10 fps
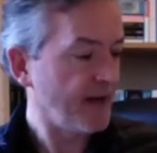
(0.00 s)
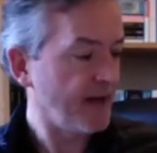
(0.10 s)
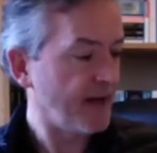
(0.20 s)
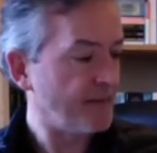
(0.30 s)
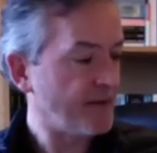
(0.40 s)

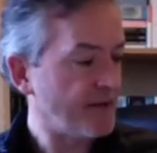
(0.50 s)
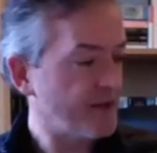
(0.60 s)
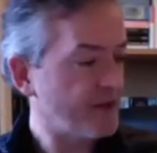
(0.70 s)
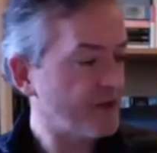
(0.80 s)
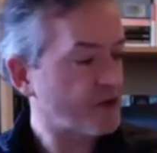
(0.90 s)
Um,
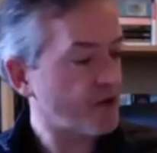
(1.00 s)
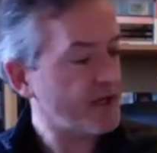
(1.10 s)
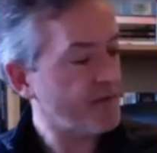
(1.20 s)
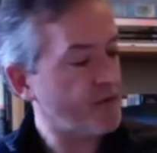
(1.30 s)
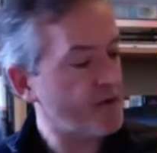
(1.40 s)
try
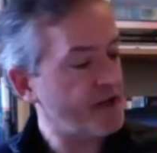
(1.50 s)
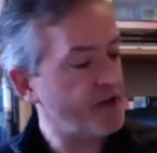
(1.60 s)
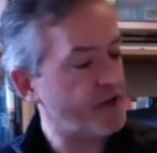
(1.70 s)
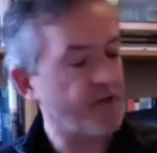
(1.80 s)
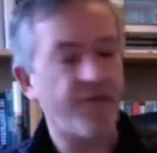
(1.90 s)
and avoid
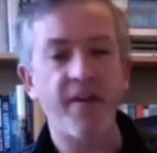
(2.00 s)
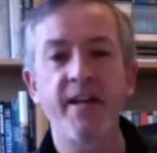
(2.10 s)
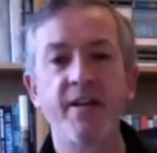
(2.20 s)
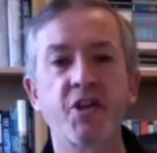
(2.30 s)
using finger